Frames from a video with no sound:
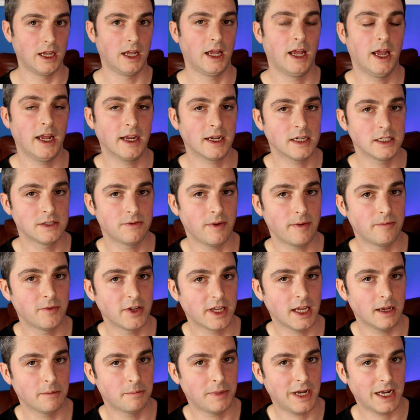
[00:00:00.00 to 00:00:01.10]
Hey guys, Vick
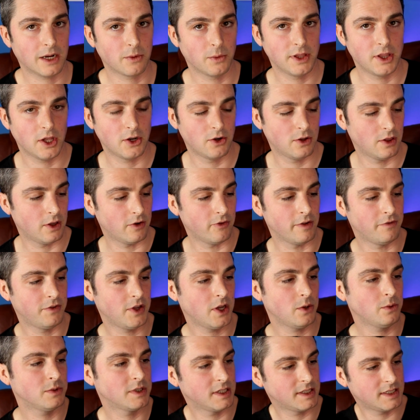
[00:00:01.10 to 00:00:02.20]
here, back with another
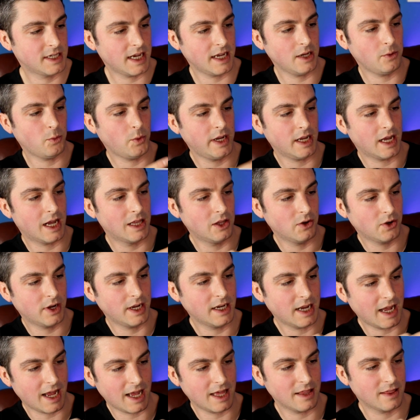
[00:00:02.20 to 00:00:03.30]
review. Today we are
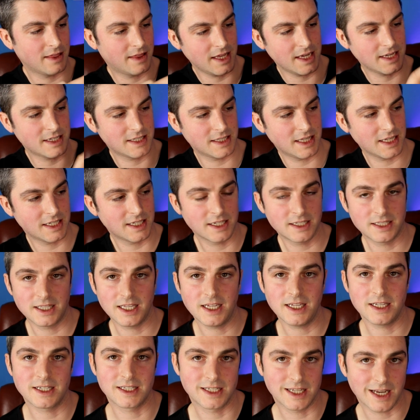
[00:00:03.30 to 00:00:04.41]
looking at this. This is the
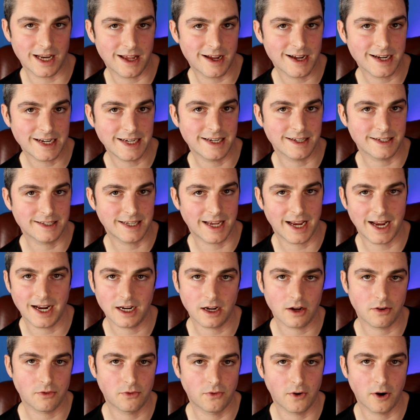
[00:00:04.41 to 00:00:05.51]
Zlide
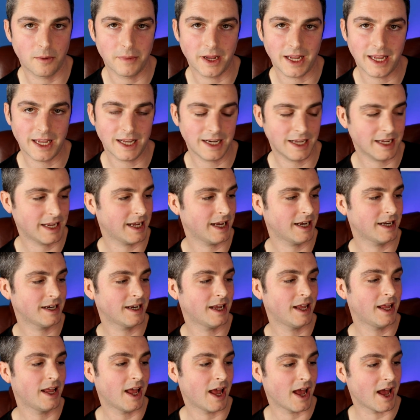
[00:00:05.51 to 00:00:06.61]
tank from Innokin,
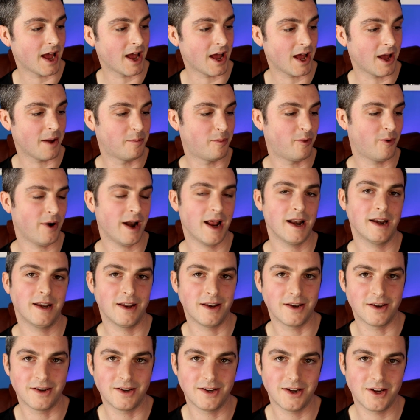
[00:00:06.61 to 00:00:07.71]
a brand
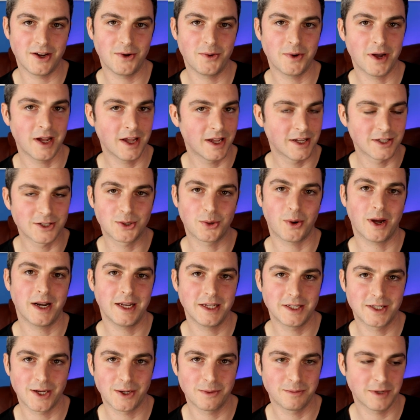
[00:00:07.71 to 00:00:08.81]
new
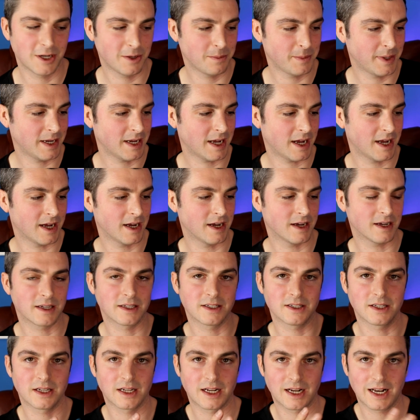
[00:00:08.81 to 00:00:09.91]
22mm
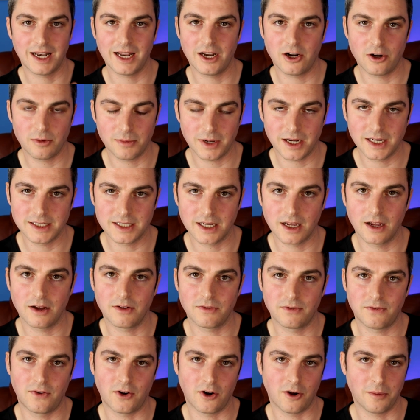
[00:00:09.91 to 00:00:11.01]
clearomizer
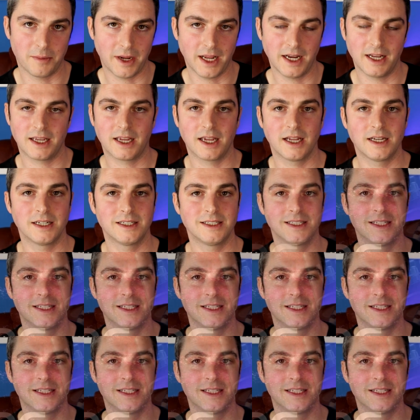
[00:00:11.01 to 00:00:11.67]
from Innokin,